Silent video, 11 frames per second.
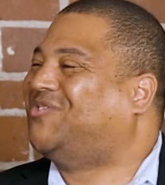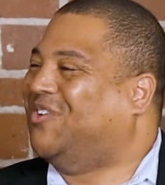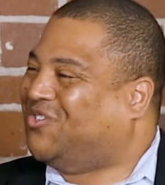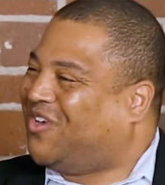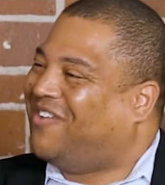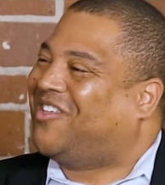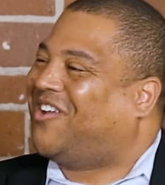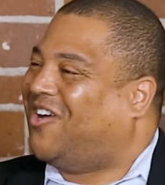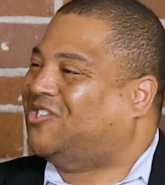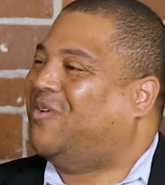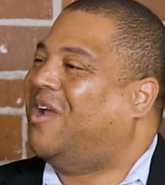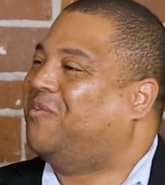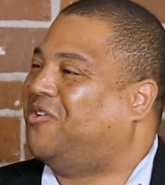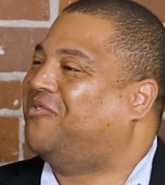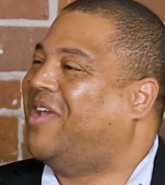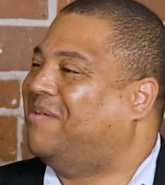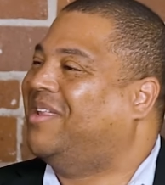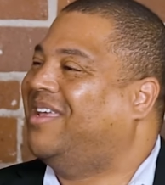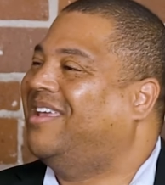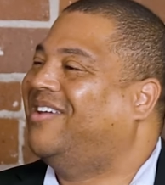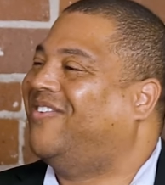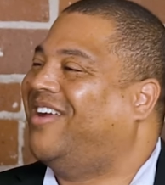where you drive the cars around with your
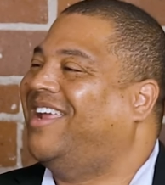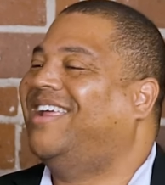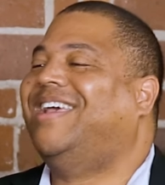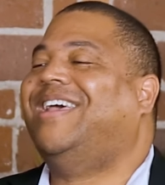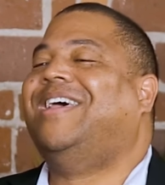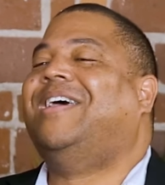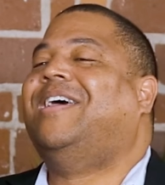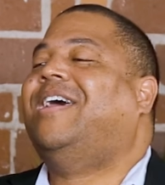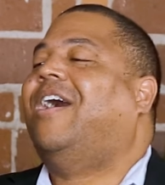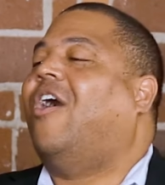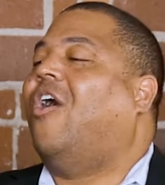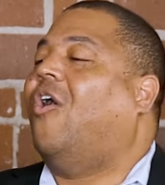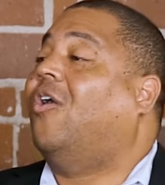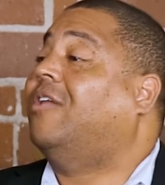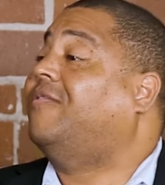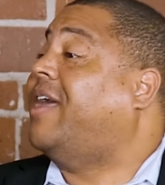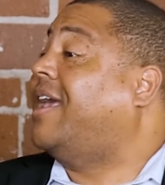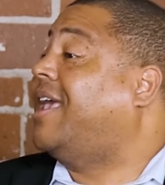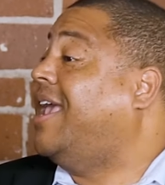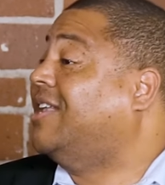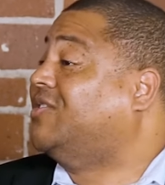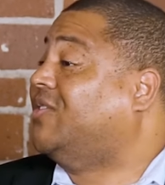family, right? All of that
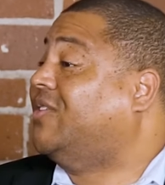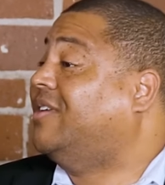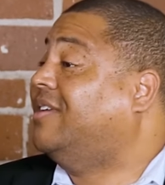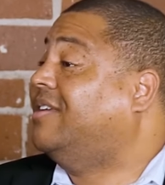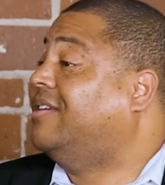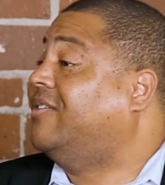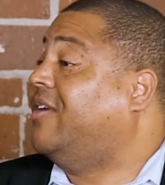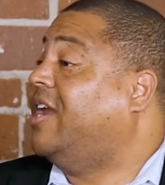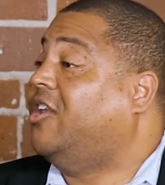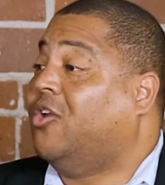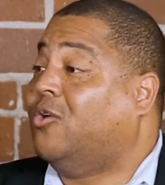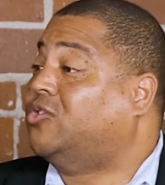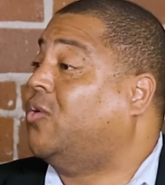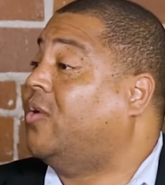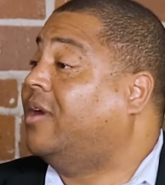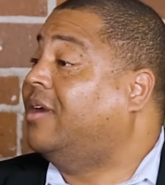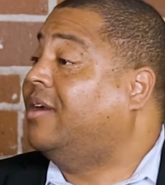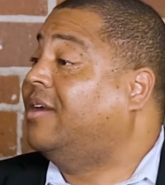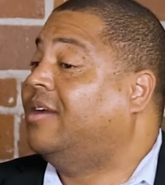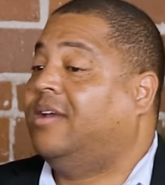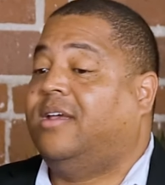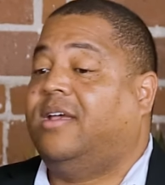canceled, right? No tour,
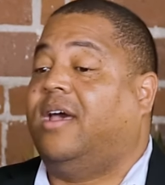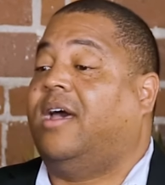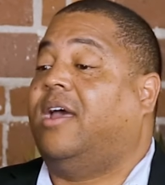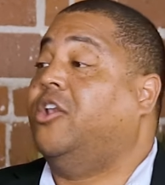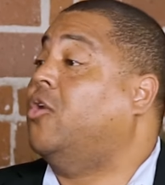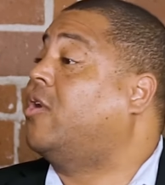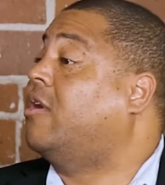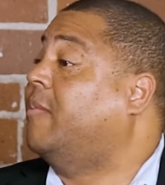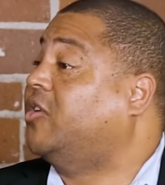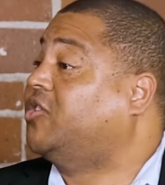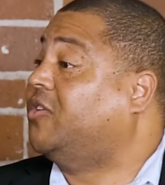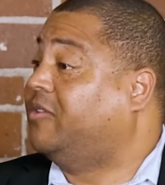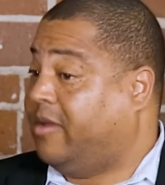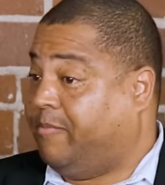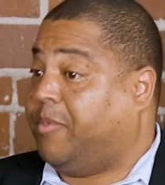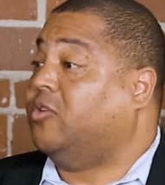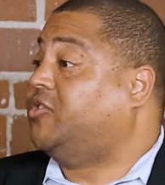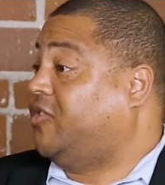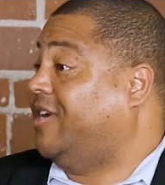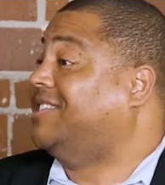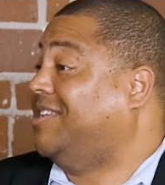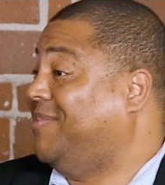no commercial to bolster
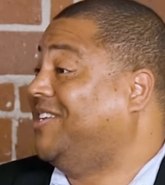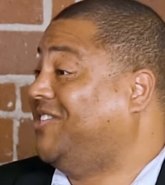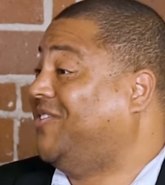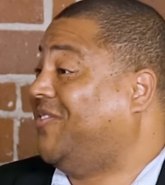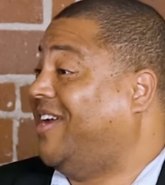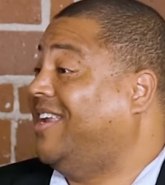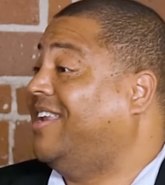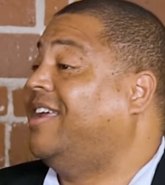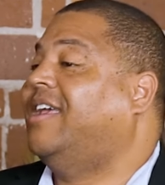his image, right?